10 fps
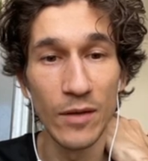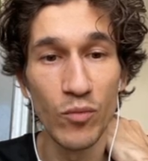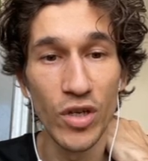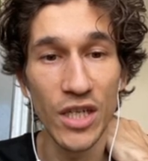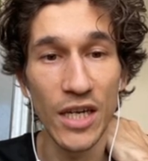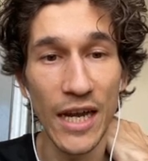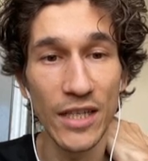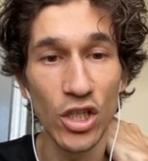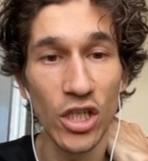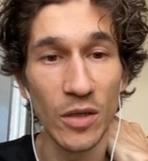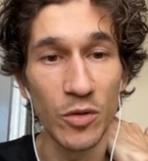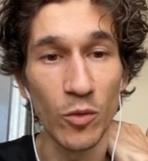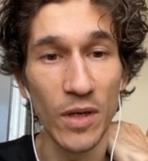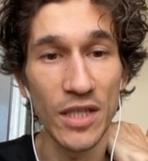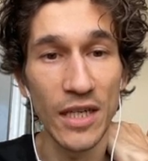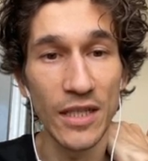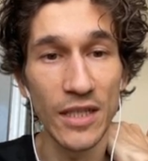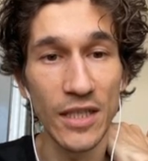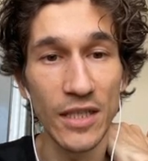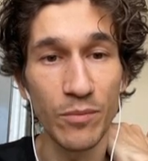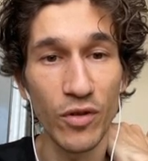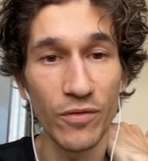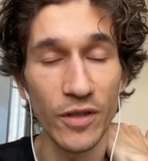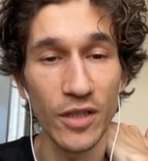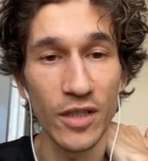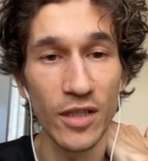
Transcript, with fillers: brick and sheep so basically this is the perfect